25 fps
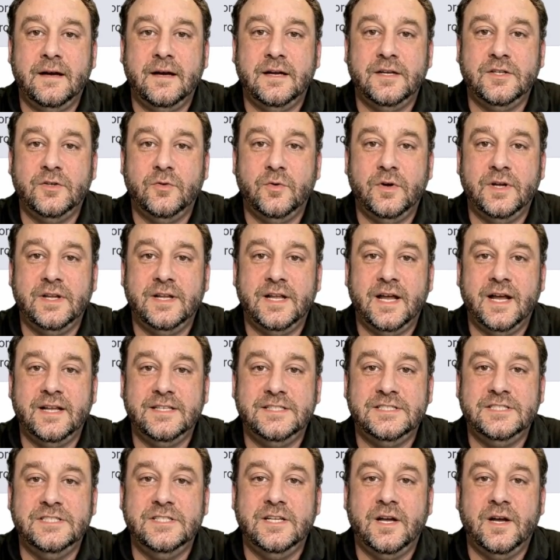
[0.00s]
You are not
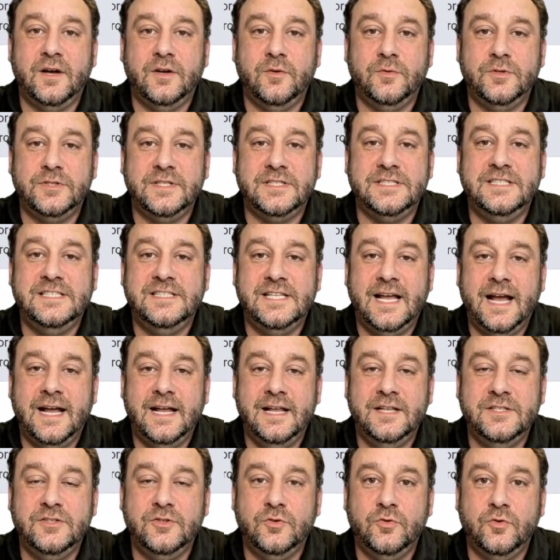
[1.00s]
stuck with a
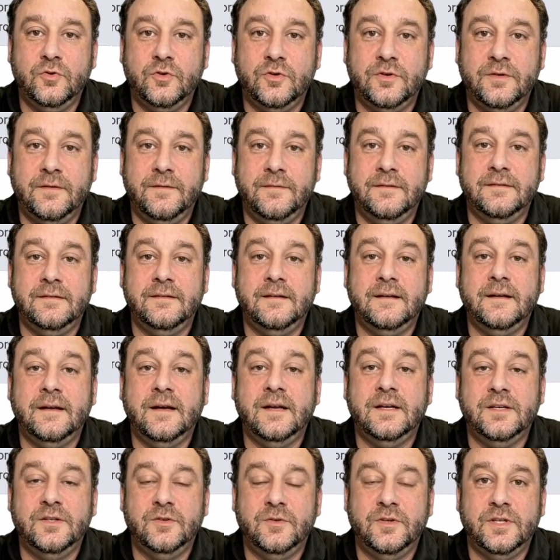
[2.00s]
static tool.
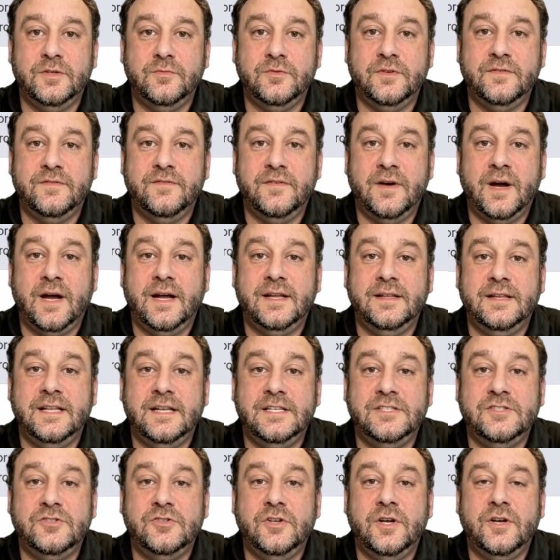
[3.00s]
You can refine the
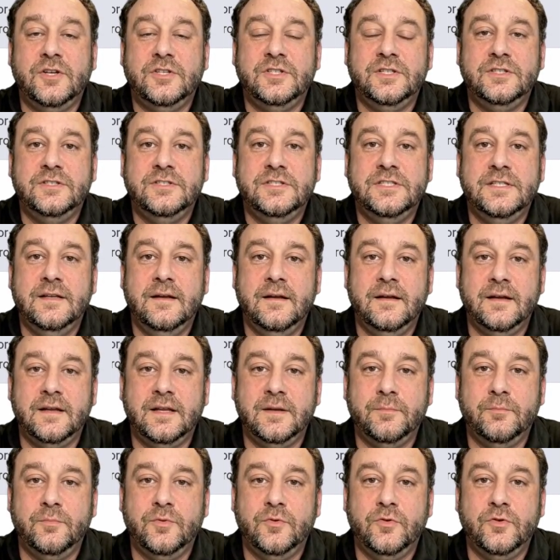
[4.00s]
instructions,
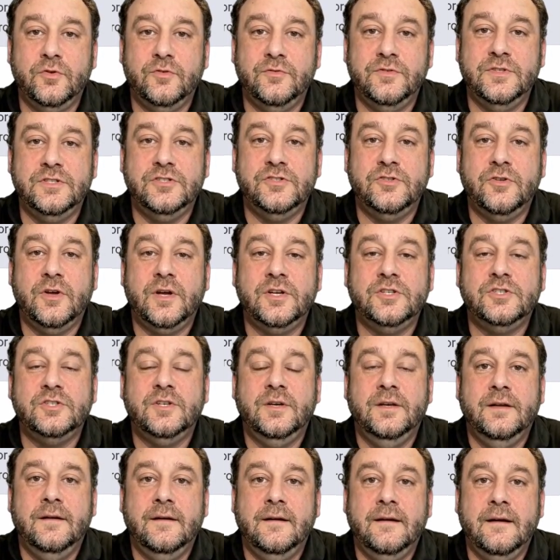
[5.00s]
improve the
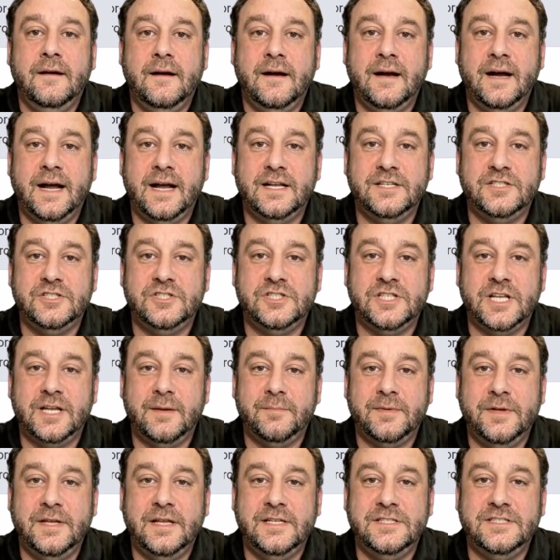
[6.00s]
structure, and
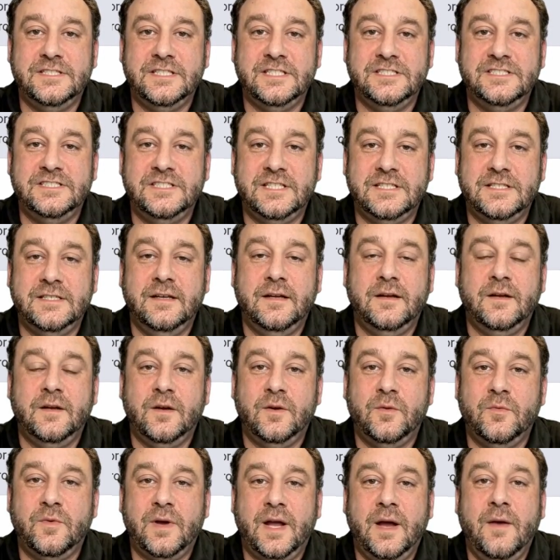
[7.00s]
shape the assistant
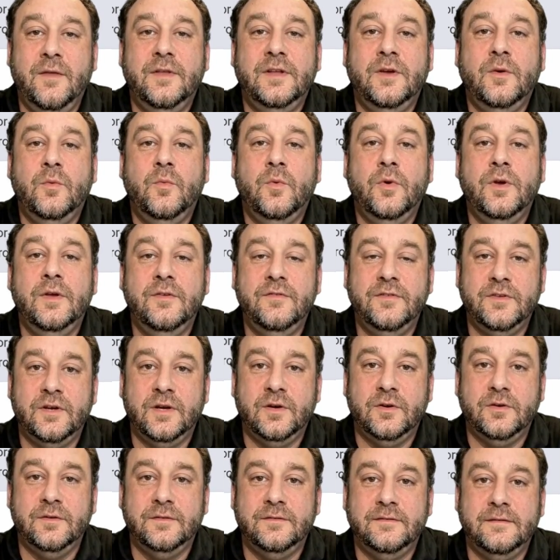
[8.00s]
around your
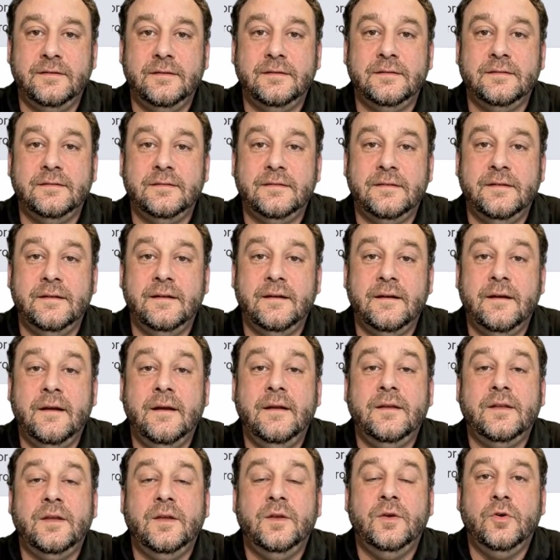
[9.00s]
workflow.
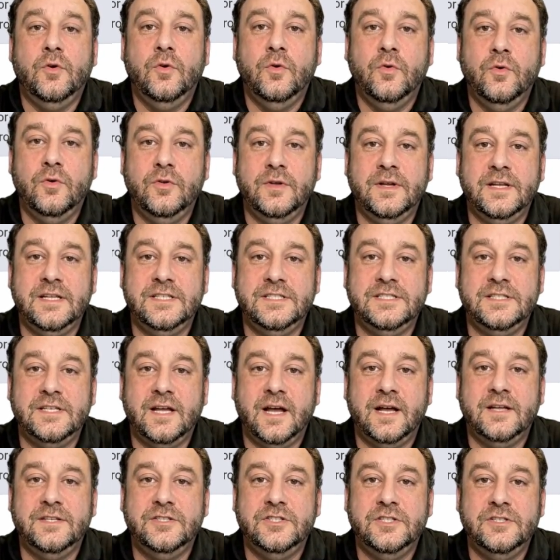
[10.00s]
The goal is
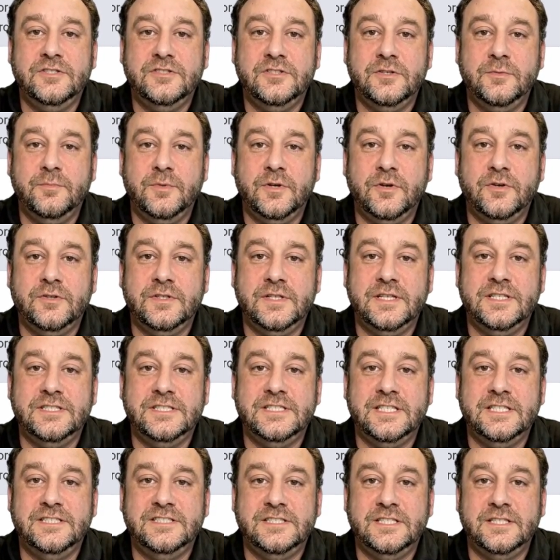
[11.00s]
not just to build an
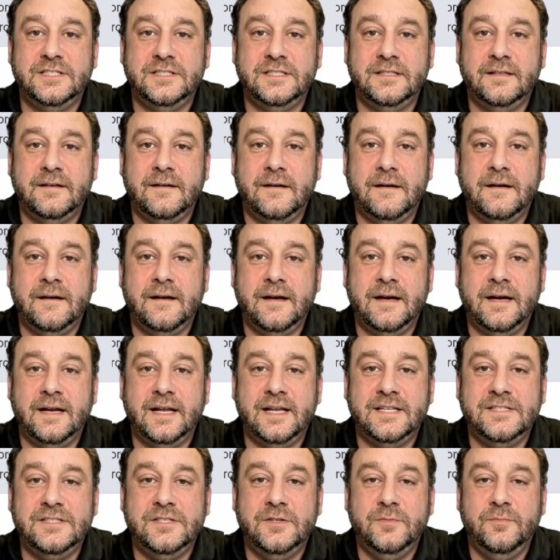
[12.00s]
assistant,
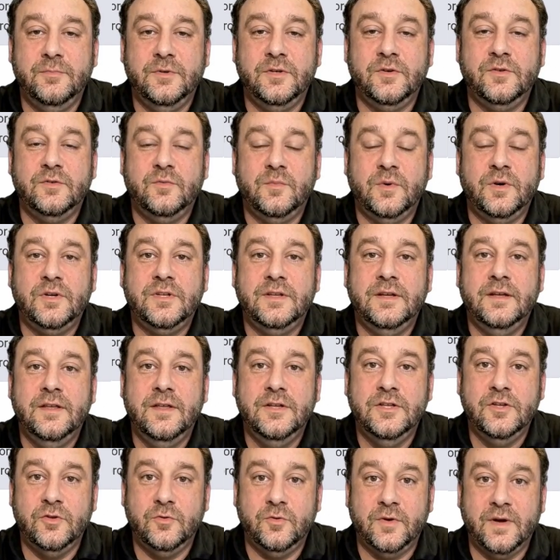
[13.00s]
it's to build one
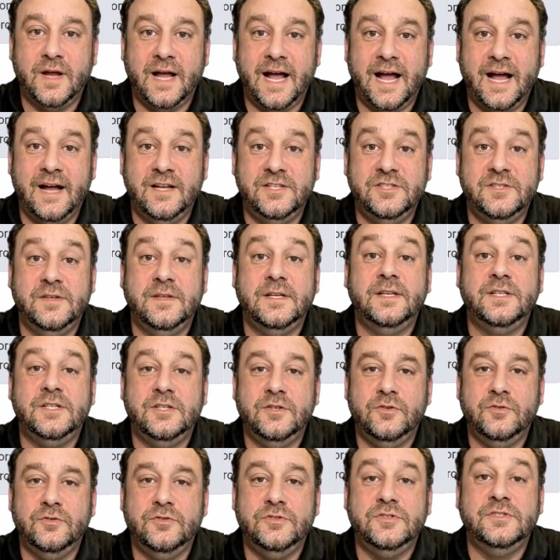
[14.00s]
you will actually
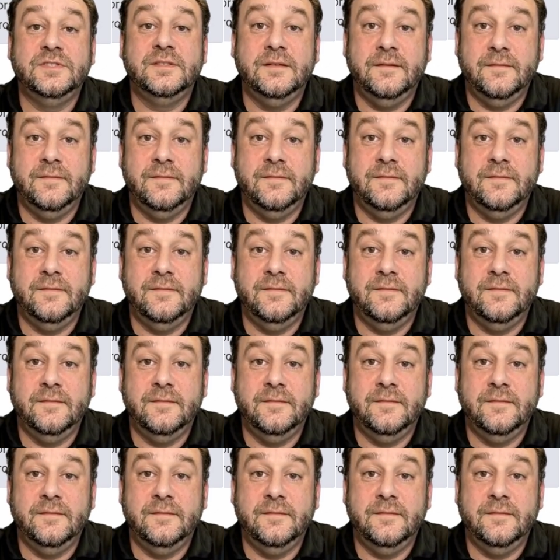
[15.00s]
use.